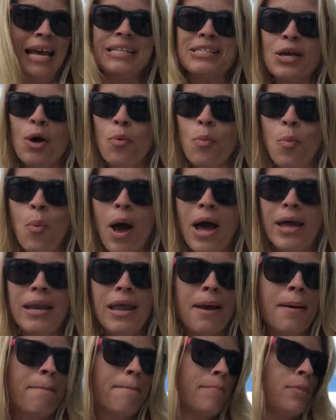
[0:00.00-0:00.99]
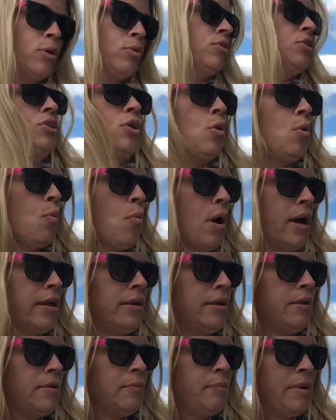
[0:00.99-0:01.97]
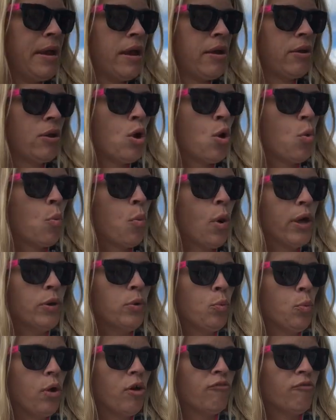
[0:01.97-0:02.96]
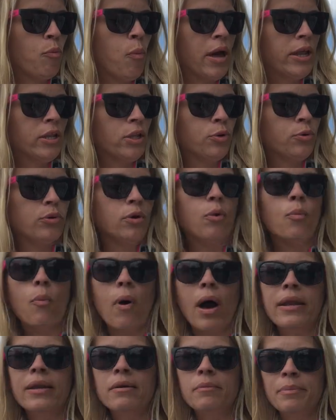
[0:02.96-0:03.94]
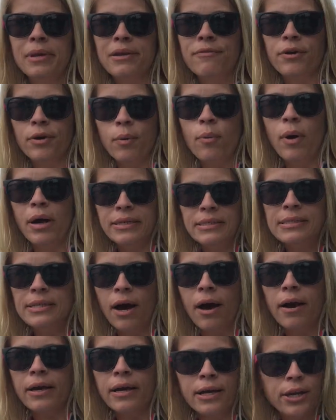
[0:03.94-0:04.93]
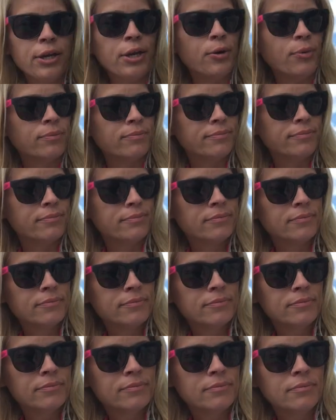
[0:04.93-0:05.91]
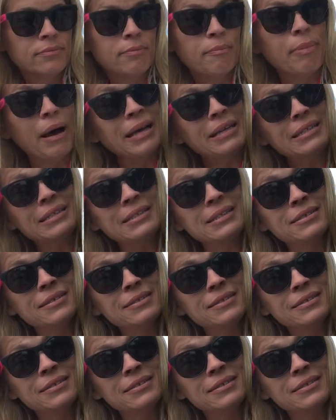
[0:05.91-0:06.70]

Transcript: It's a one moose, one bear, one wolf, one loon, one beaver, one dog canoe. But